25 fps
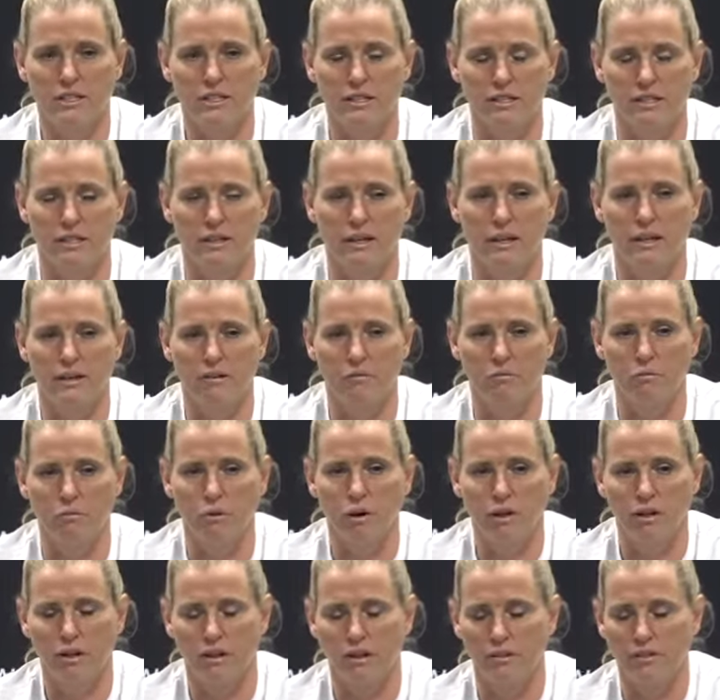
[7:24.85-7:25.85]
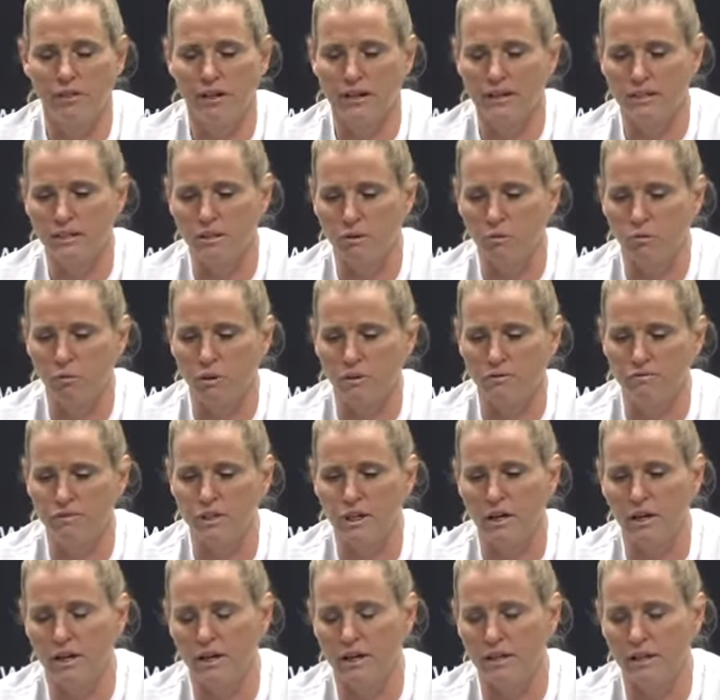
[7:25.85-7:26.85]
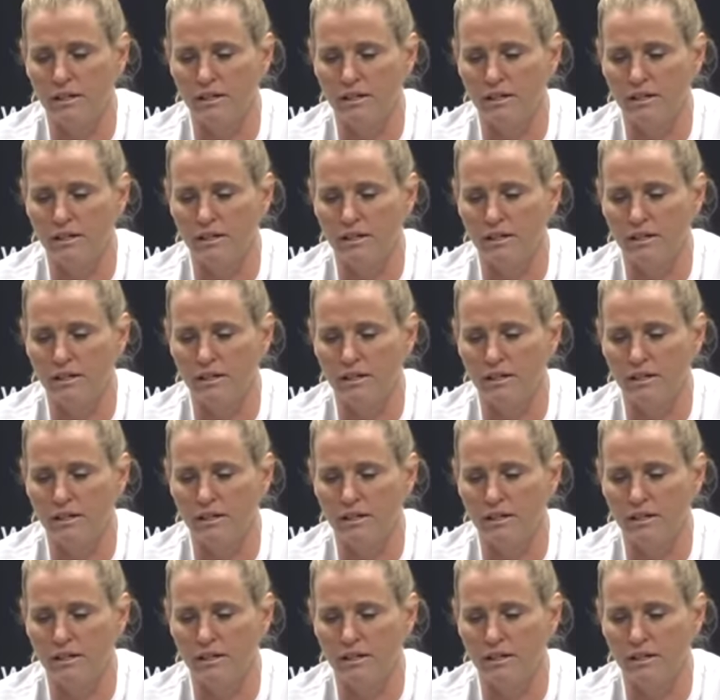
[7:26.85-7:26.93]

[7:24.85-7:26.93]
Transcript: And one of the things that we've done